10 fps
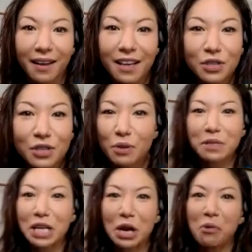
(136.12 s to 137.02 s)
So there was
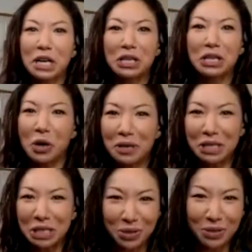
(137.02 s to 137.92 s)
like already yoga
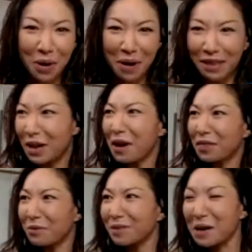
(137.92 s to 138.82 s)
studio in there and
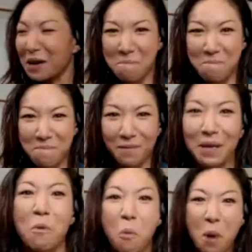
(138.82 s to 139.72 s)
there was like
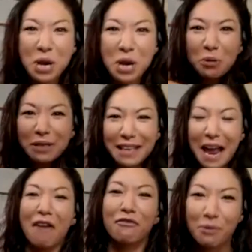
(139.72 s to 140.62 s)
windows
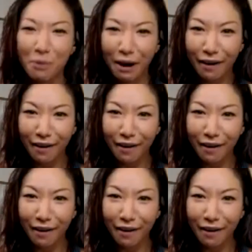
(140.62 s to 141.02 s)
everywhere